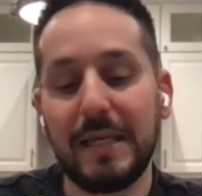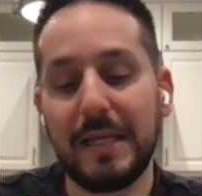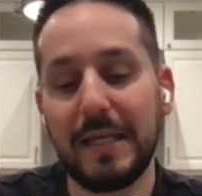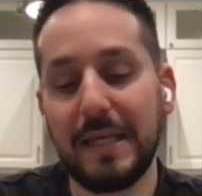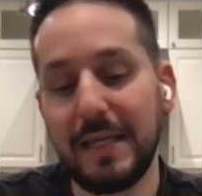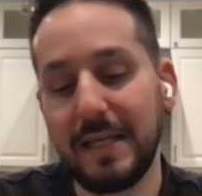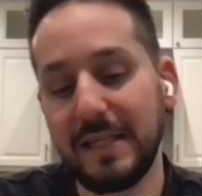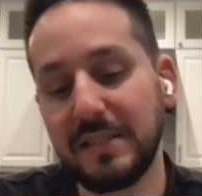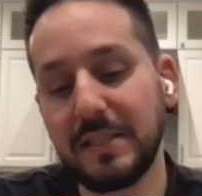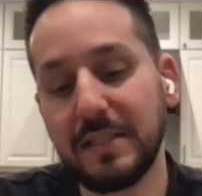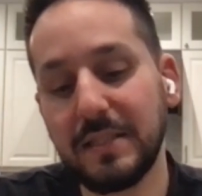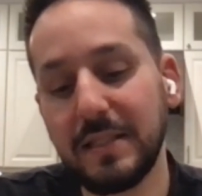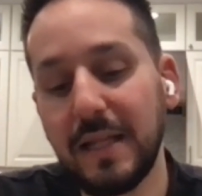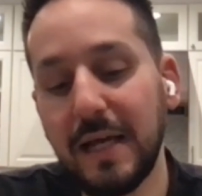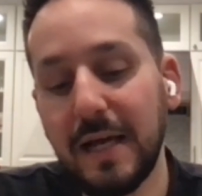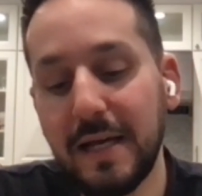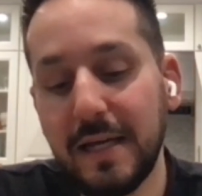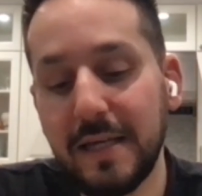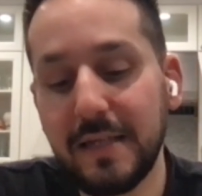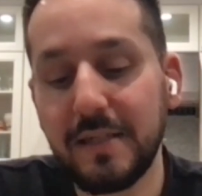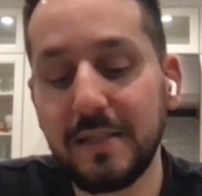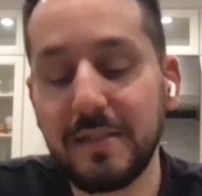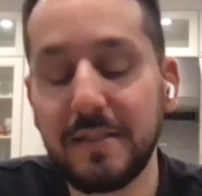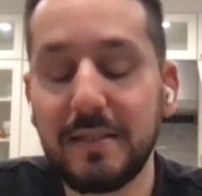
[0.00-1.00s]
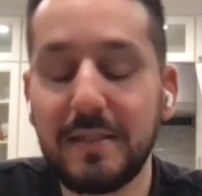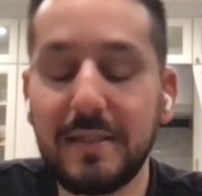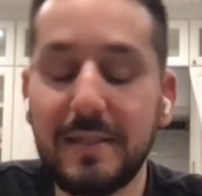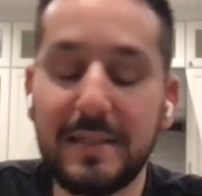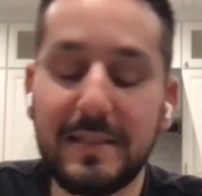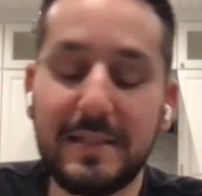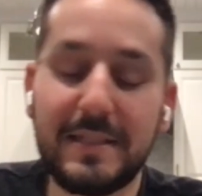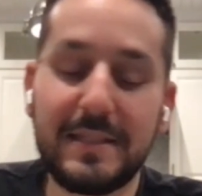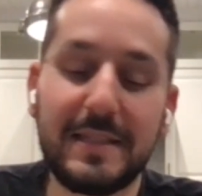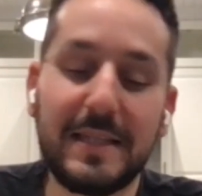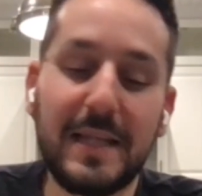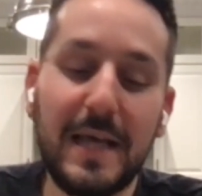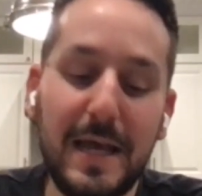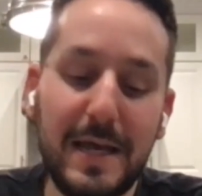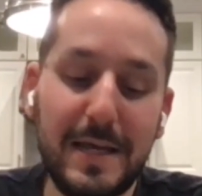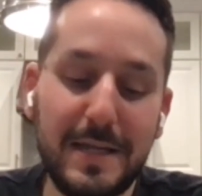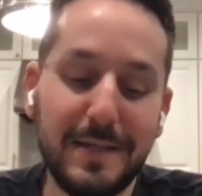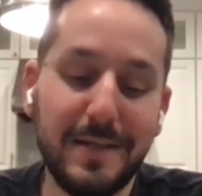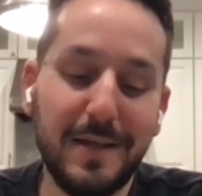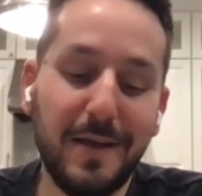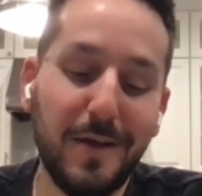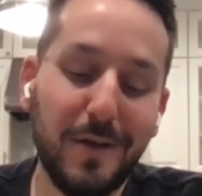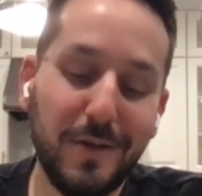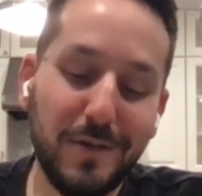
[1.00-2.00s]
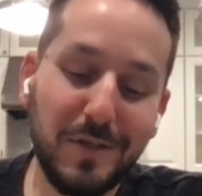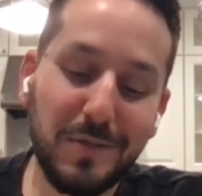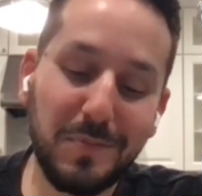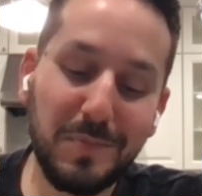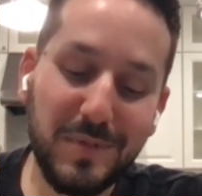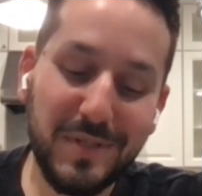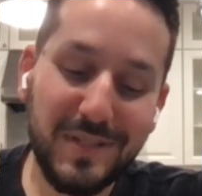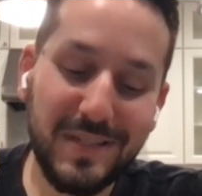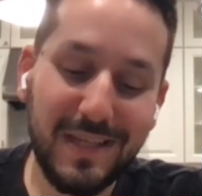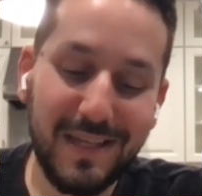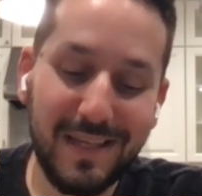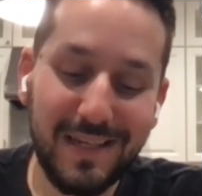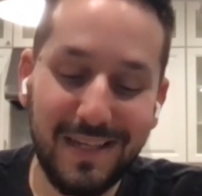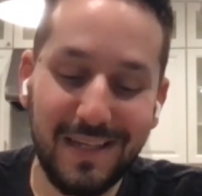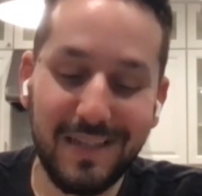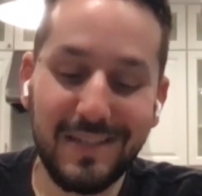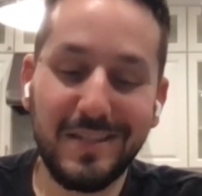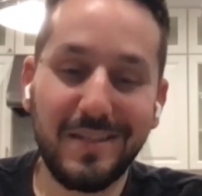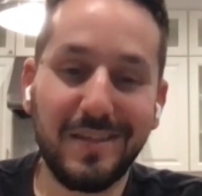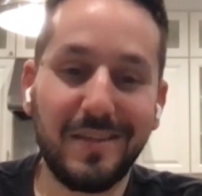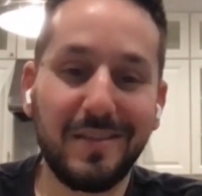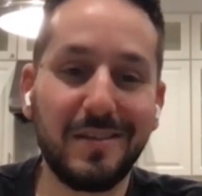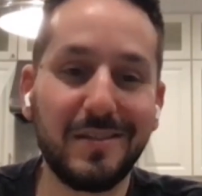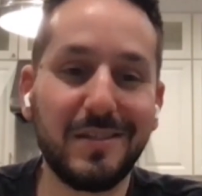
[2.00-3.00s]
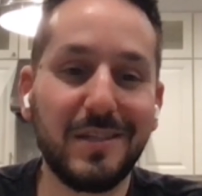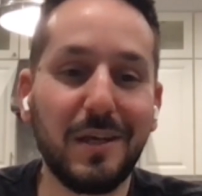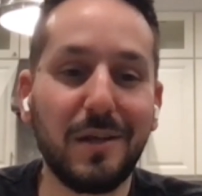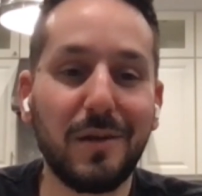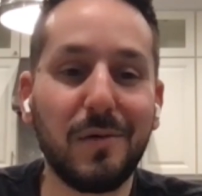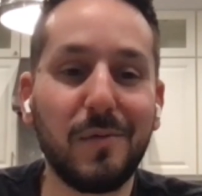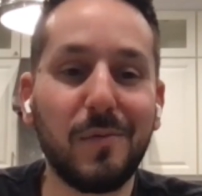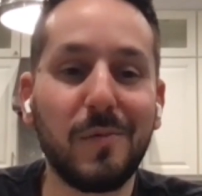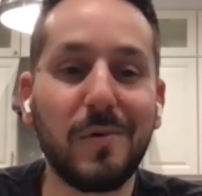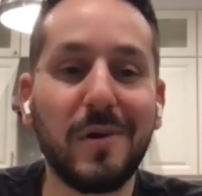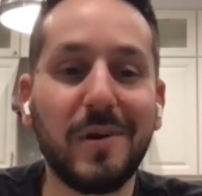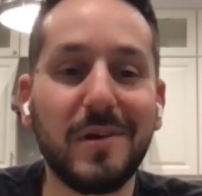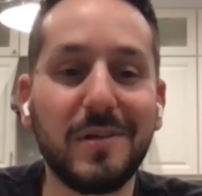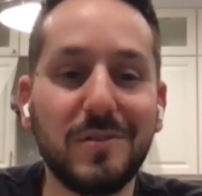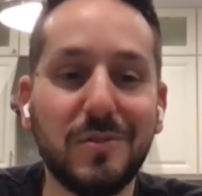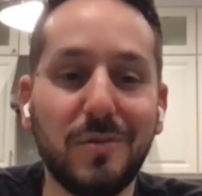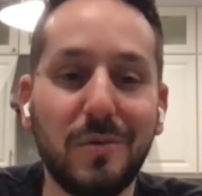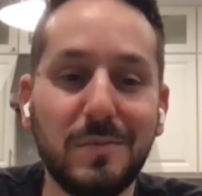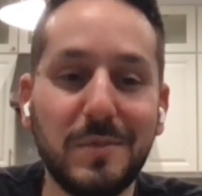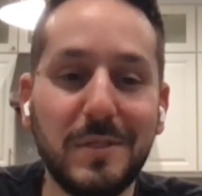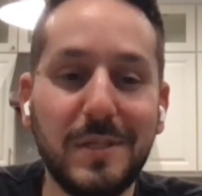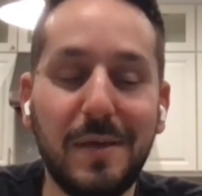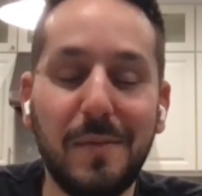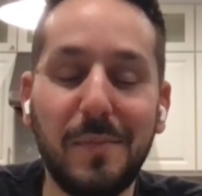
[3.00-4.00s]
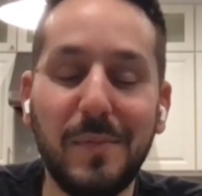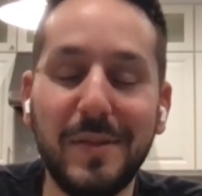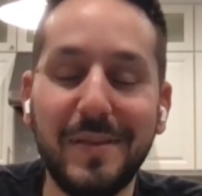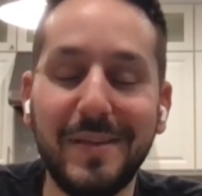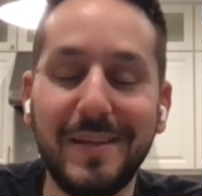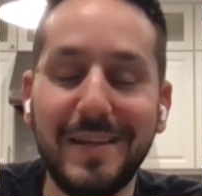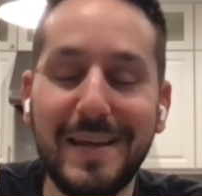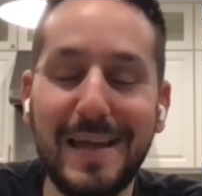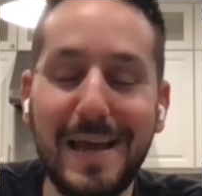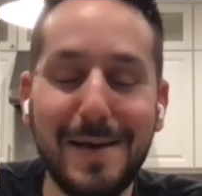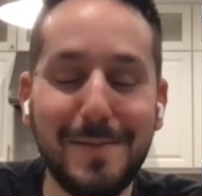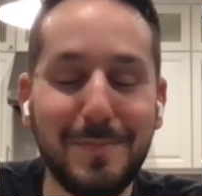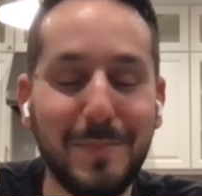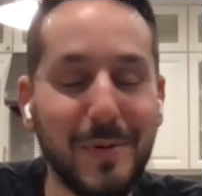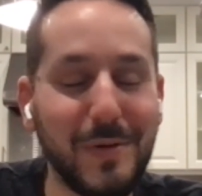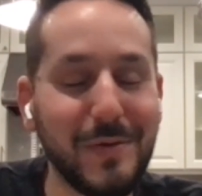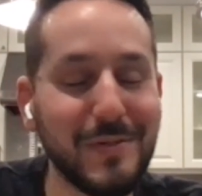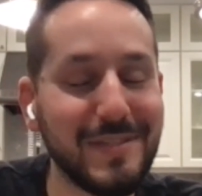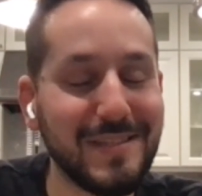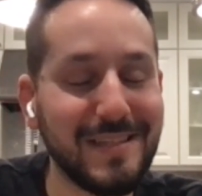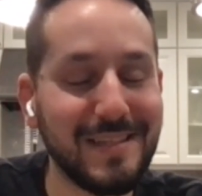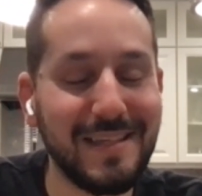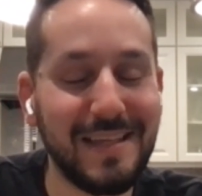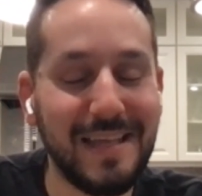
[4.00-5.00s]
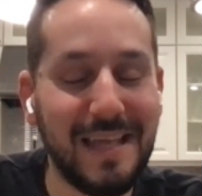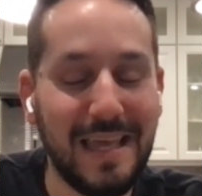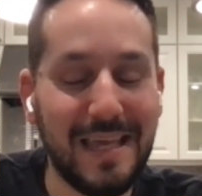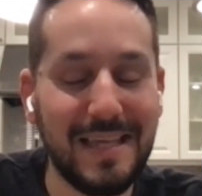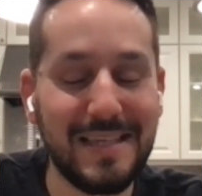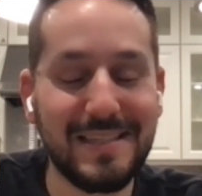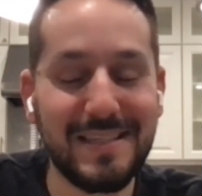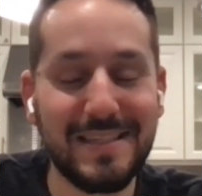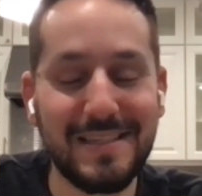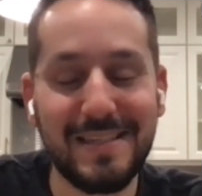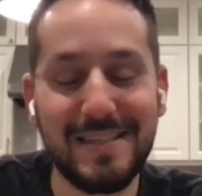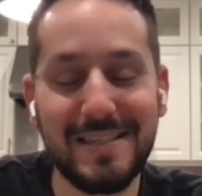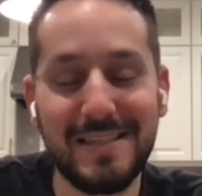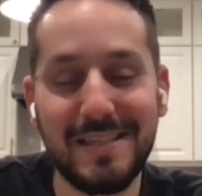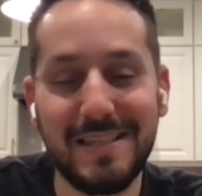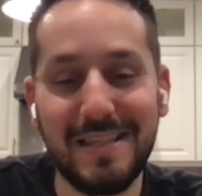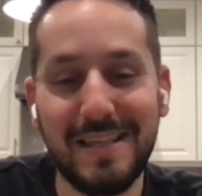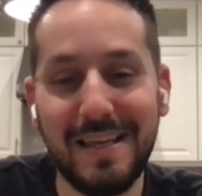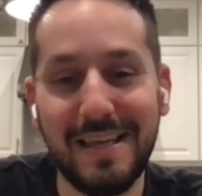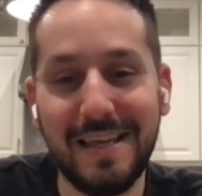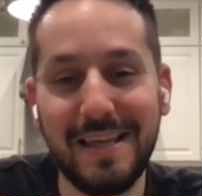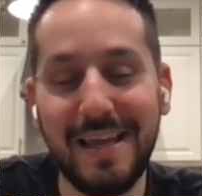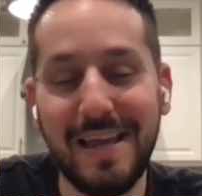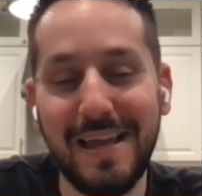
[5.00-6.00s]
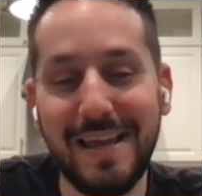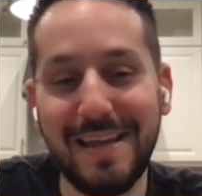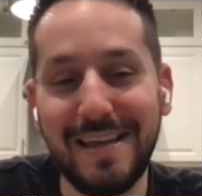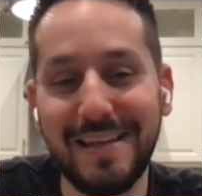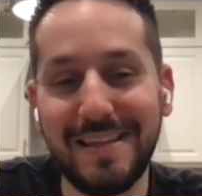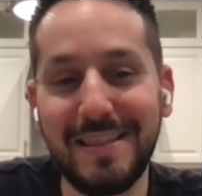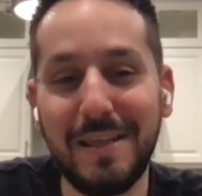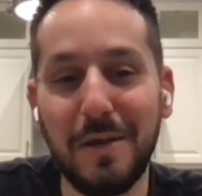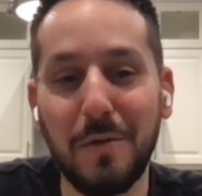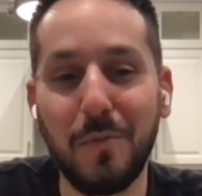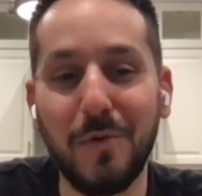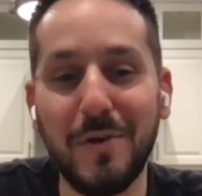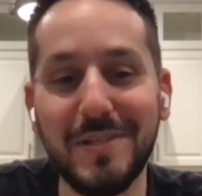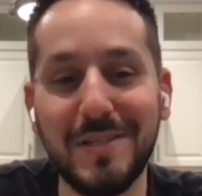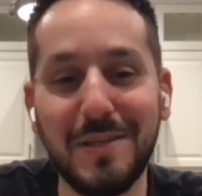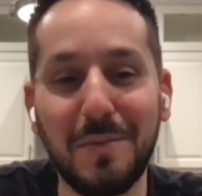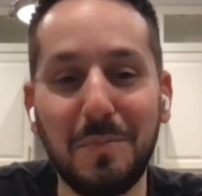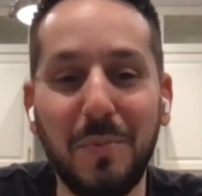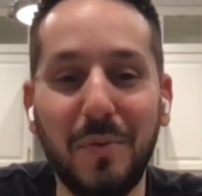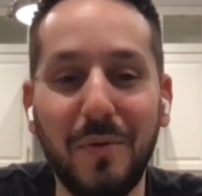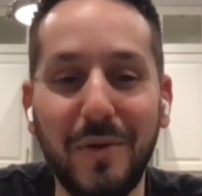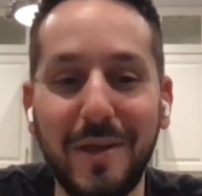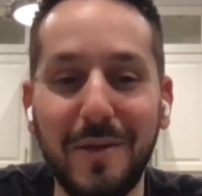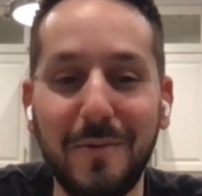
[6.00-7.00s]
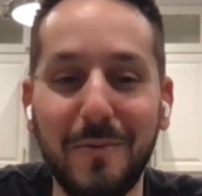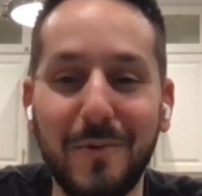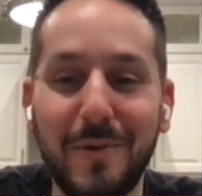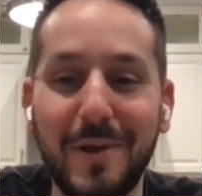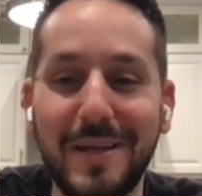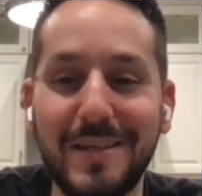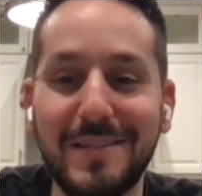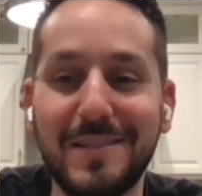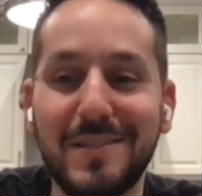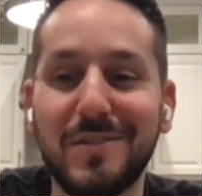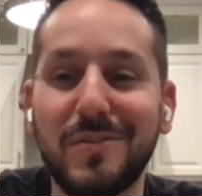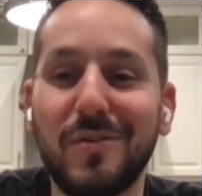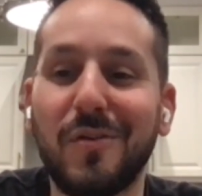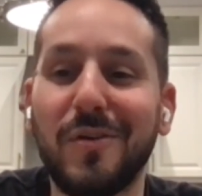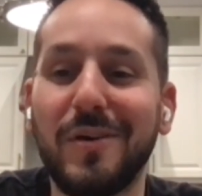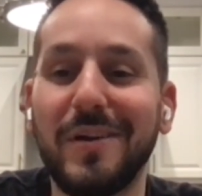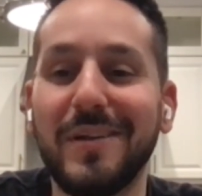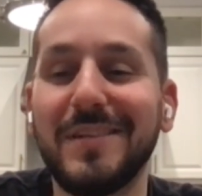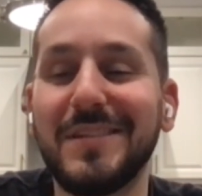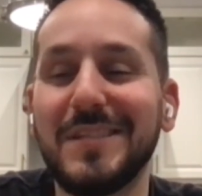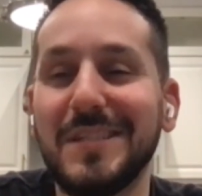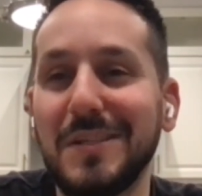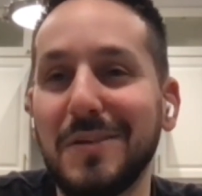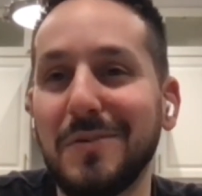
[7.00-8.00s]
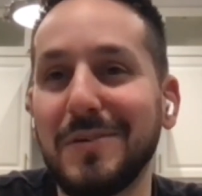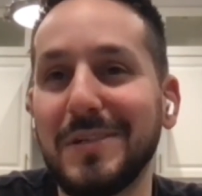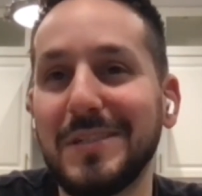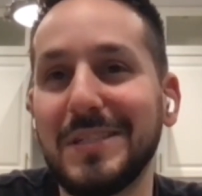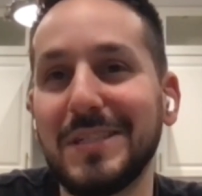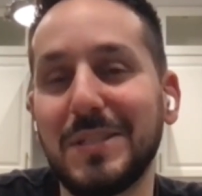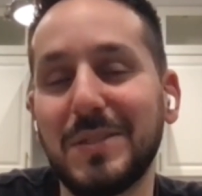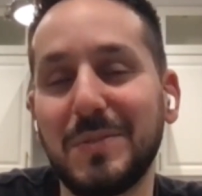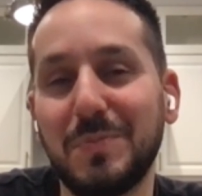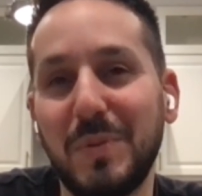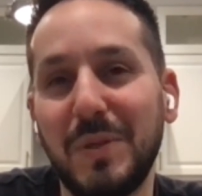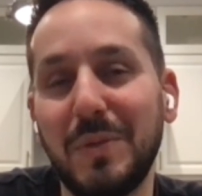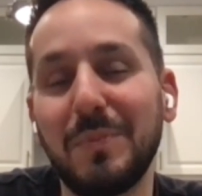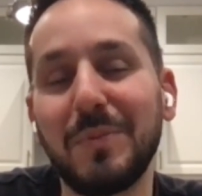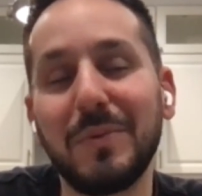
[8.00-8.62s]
it, it's not it's not 100% into the dental work so i'm typically not posting cases like I, there was a point where i started to and just